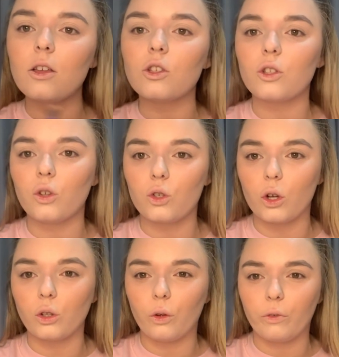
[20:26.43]
Such a
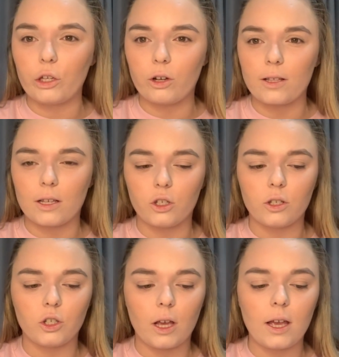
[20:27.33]
lovely transition
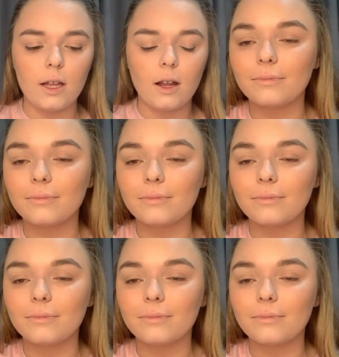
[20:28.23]
shade.